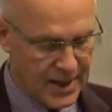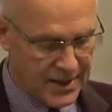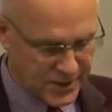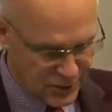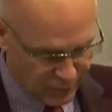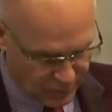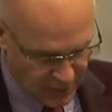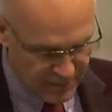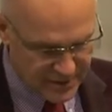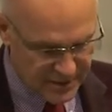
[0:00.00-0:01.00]
His
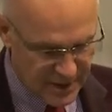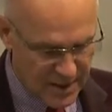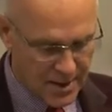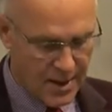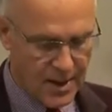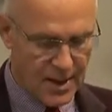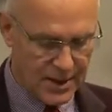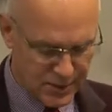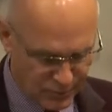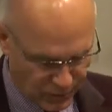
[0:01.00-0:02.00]
supremacy,
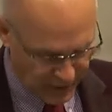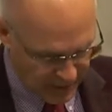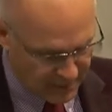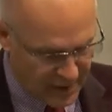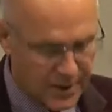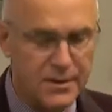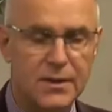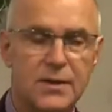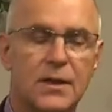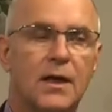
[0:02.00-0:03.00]
His
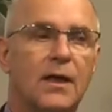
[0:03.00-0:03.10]
preeminence.